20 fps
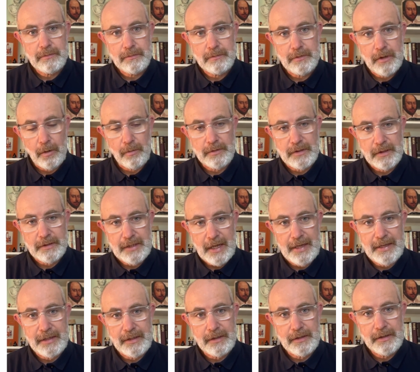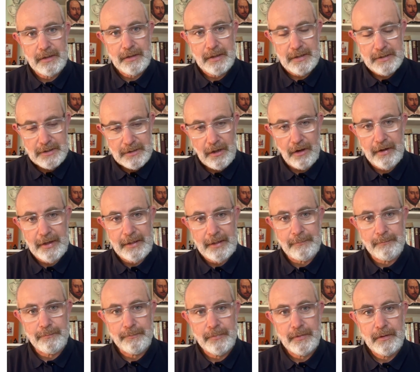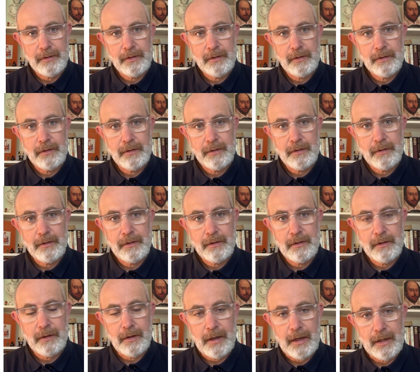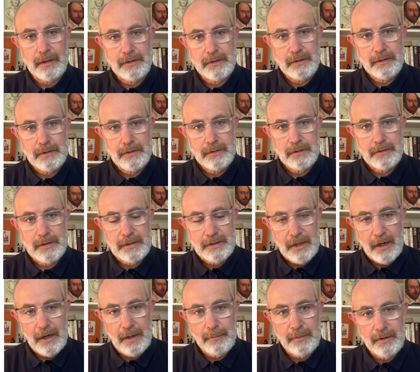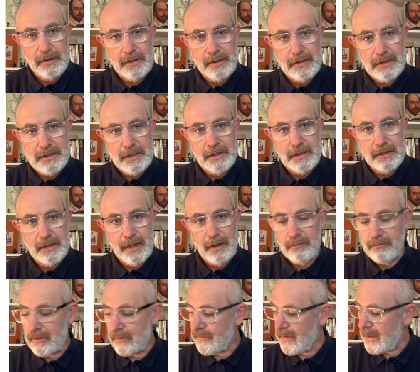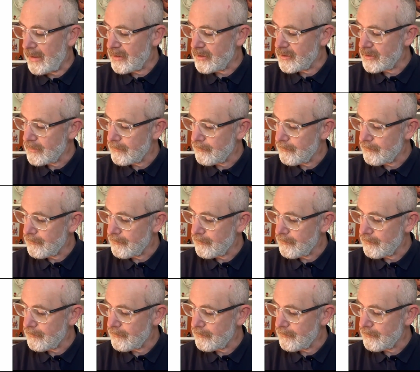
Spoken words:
going to take his time and determinedly seek out revenge.